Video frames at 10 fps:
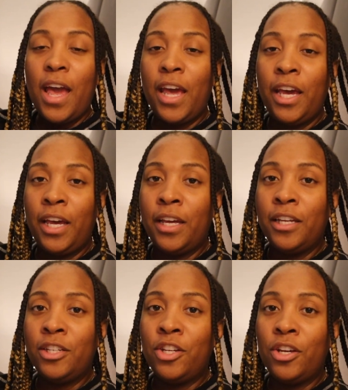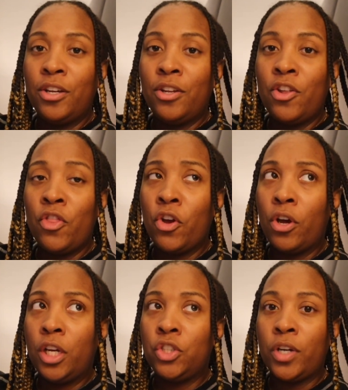and they're
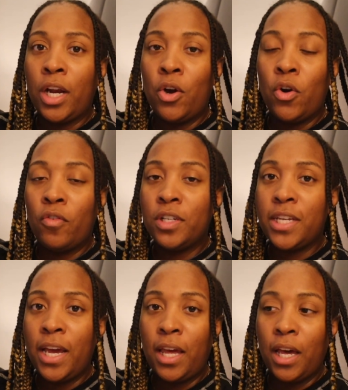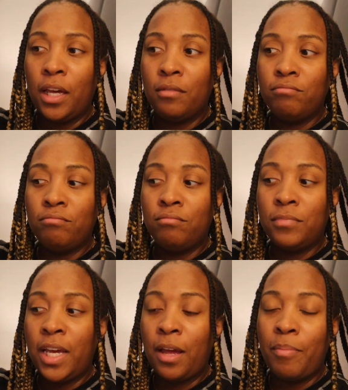gonna try to overtake it,
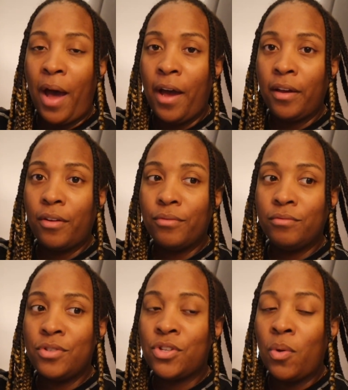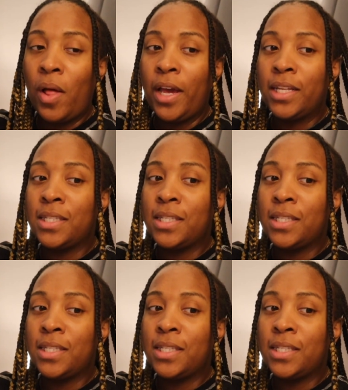take it back. So like, it's